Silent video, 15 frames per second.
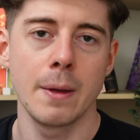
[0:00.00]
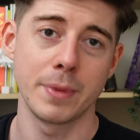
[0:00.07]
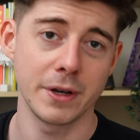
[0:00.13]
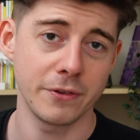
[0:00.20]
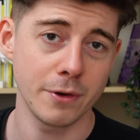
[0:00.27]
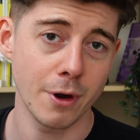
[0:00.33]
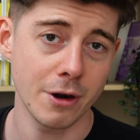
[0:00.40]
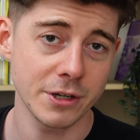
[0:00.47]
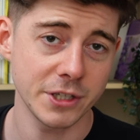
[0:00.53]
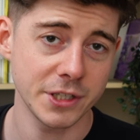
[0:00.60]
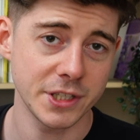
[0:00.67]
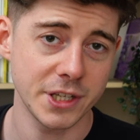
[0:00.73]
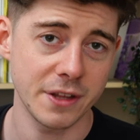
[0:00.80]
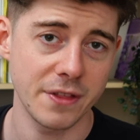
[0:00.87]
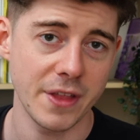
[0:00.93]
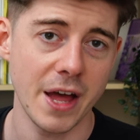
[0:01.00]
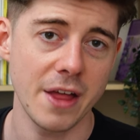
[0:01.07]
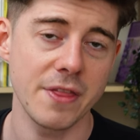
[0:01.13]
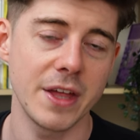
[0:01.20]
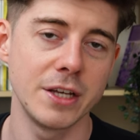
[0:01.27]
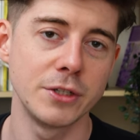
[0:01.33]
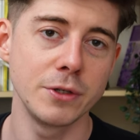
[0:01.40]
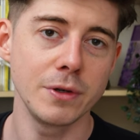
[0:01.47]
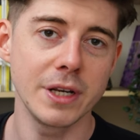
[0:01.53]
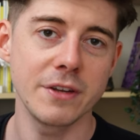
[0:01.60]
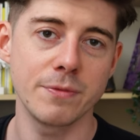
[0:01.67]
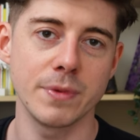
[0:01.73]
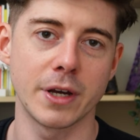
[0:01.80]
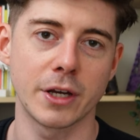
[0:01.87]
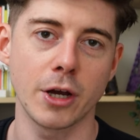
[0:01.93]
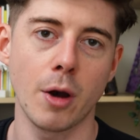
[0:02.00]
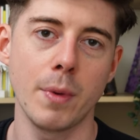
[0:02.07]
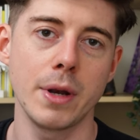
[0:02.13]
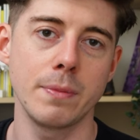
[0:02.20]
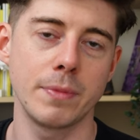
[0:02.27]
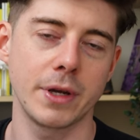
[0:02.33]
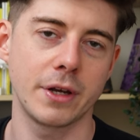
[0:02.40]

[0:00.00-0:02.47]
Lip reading: But if you are interested in that, then do leave me a comment,